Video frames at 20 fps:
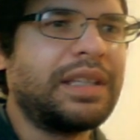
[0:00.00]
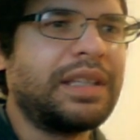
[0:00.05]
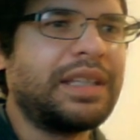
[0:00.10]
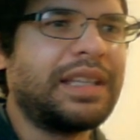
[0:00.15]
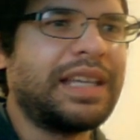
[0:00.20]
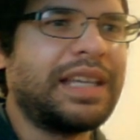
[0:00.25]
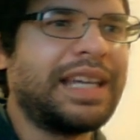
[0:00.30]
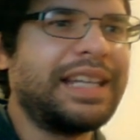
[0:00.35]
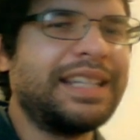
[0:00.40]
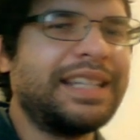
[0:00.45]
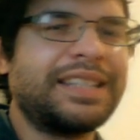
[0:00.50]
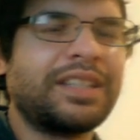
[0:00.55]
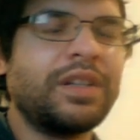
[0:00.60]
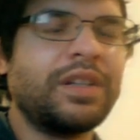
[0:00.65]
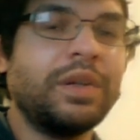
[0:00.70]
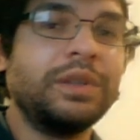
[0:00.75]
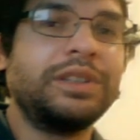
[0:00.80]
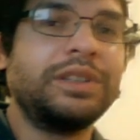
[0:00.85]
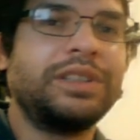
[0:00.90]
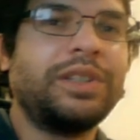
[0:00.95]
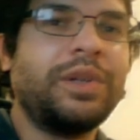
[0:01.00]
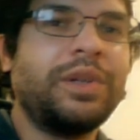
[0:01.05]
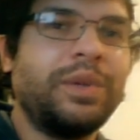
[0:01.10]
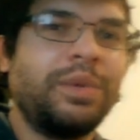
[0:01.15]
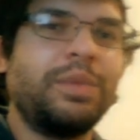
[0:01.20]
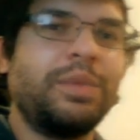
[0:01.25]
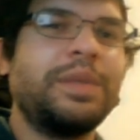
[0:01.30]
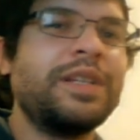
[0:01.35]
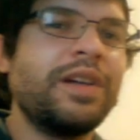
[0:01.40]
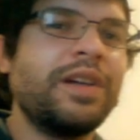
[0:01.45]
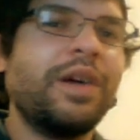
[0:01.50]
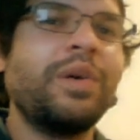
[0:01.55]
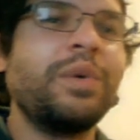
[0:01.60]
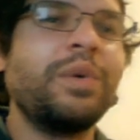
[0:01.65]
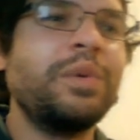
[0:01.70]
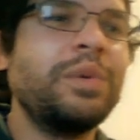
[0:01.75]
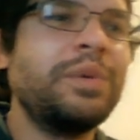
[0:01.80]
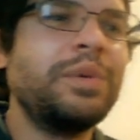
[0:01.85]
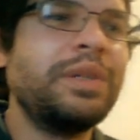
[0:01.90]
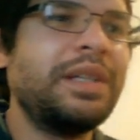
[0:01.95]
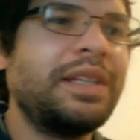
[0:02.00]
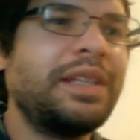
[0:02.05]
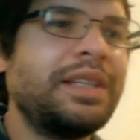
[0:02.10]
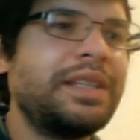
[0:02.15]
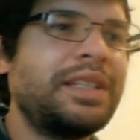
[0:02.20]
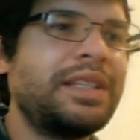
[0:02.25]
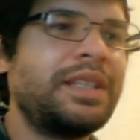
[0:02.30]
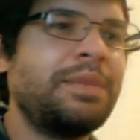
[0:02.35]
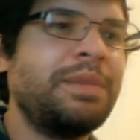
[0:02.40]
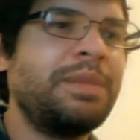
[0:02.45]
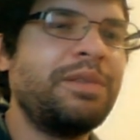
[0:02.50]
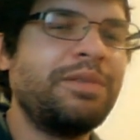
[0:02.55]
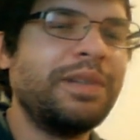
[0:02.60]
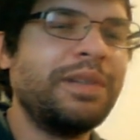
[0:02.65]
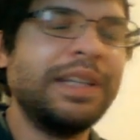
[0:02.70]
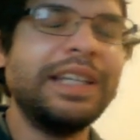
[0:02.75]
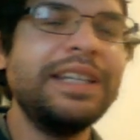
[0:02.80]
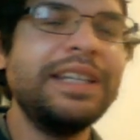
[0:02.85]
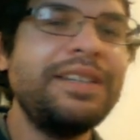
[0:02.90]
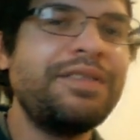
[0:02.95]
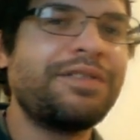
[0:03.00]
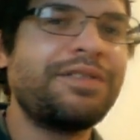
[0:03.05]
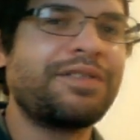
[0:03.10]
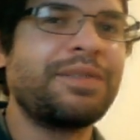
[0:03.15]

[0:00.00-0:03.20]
and it's God to whom we go to be relieved from